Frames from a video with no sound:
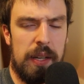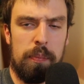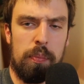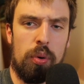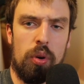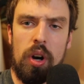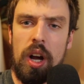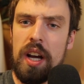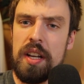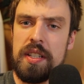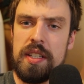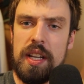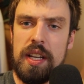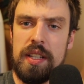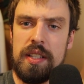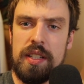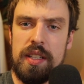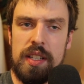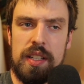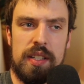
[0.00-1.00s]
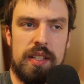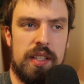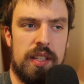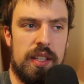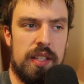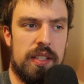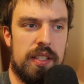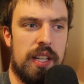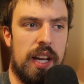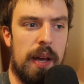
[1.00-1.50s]
process
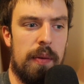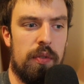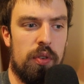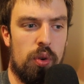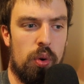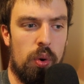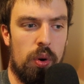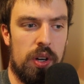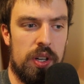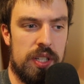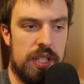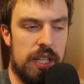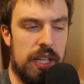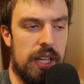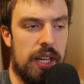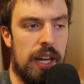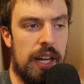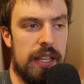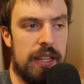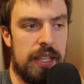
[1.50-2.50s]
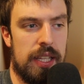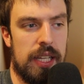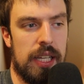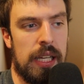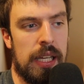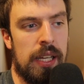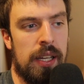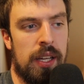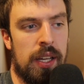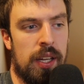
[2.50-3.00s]
this time of quarantine, I
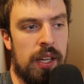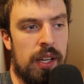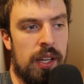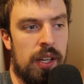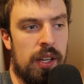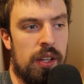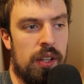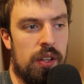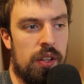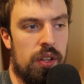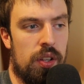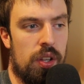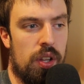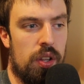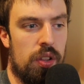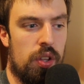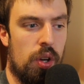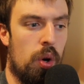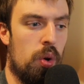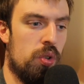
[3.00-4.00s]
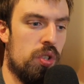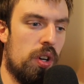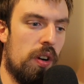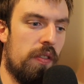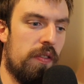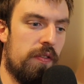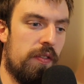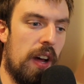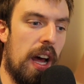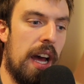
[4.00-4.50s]
think those are
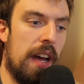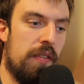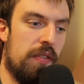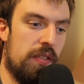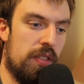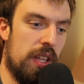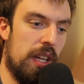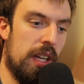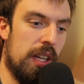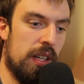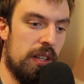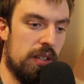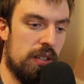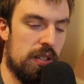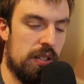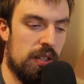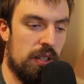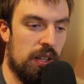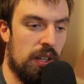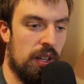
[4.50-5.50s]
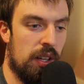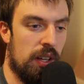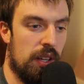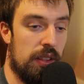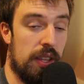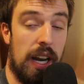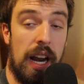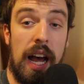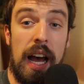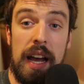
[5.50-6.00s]
5 things
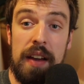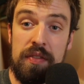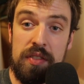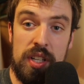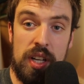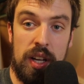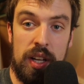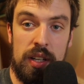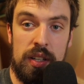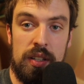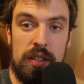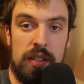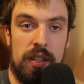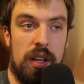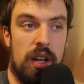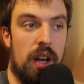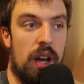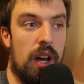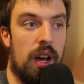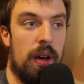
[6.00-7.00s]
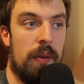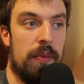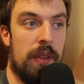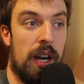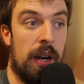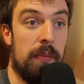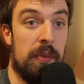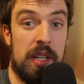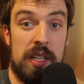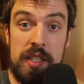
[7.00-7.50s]
that I've done,
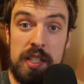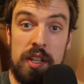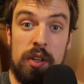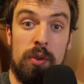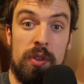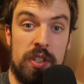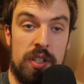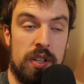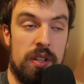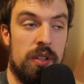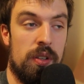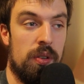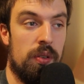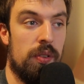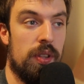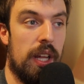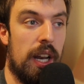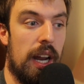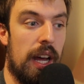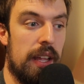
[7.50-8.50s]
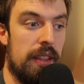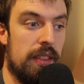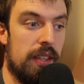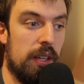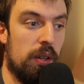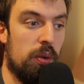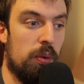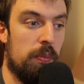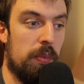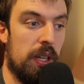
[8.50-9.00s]
that I'm continuing to do, that I
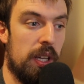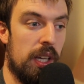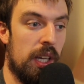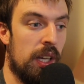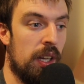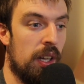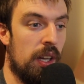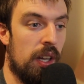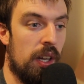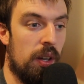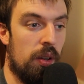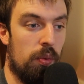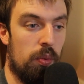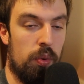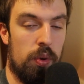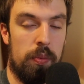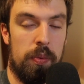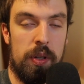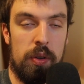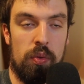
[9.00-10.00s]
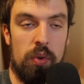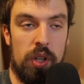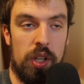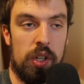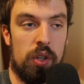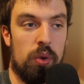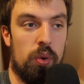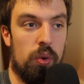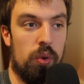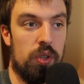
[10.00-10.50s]
think would be
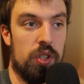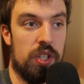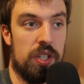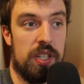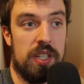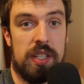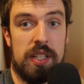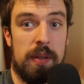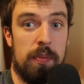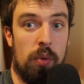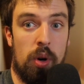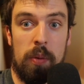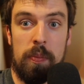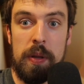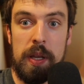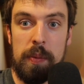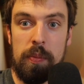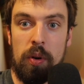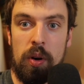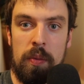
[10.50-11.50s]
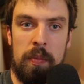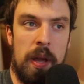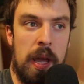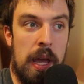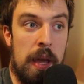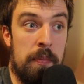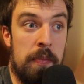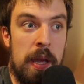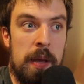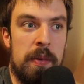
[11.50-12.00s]
really cool just to see more people,
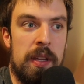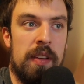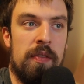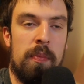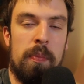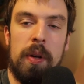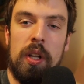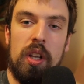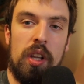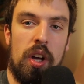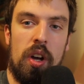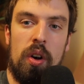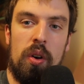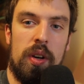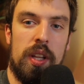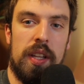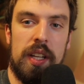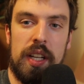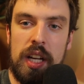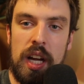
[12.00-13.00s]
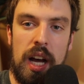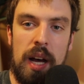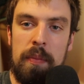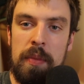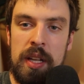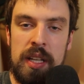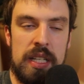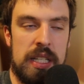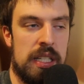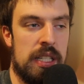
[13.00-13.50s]
and maybe even below in the
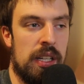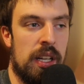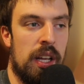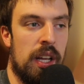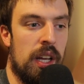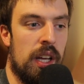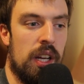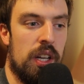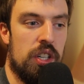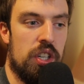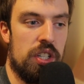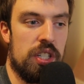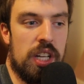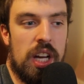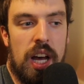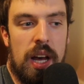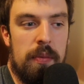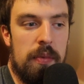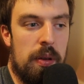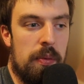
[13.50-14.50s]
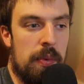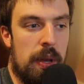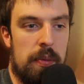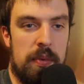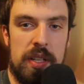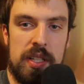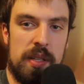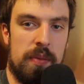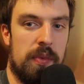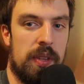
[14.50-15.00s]
comments, just comment
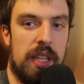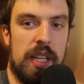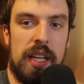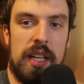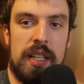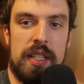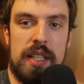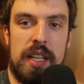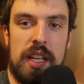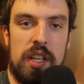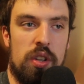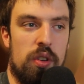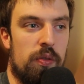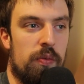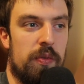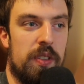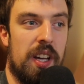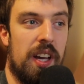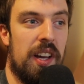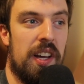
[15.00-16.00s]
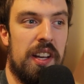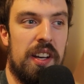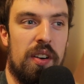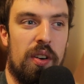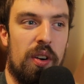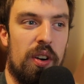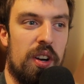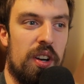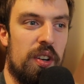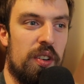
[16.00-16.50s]
maybe some things that you've done
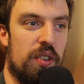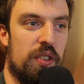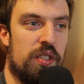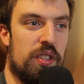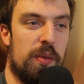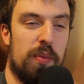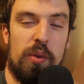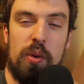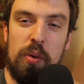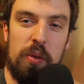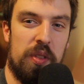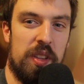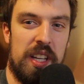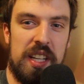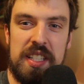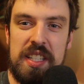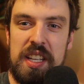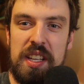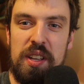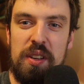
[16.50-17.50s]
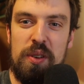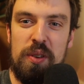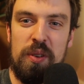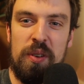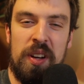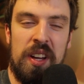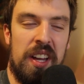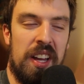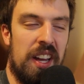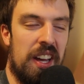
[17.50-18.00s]
or some cool things that
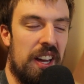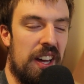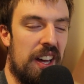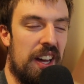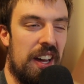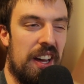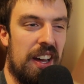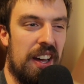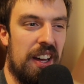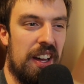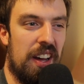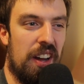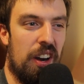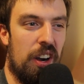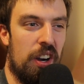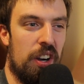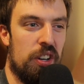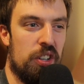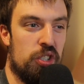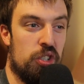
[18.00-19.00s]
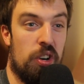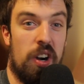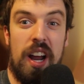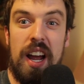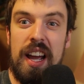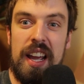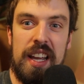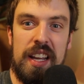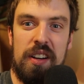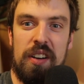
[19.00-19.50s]
you are
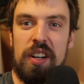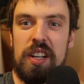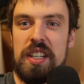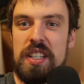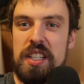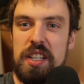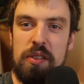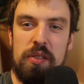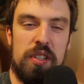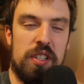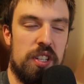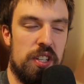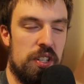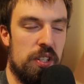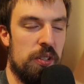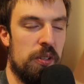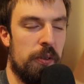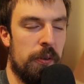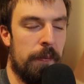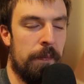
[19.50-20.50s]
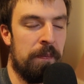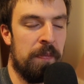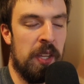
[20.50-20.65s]
trying or continuing to do.